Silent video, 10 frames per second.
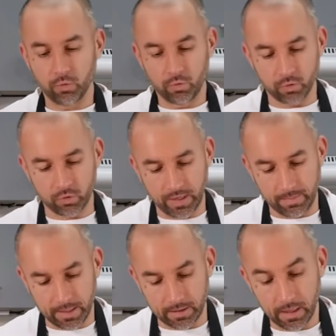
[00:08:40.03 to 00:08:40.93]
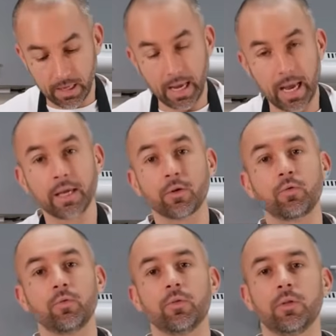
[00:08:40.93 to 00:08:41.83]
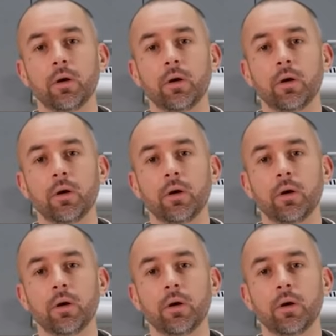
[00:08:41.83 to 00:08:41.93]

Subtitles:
Since the eggs in this recipe are not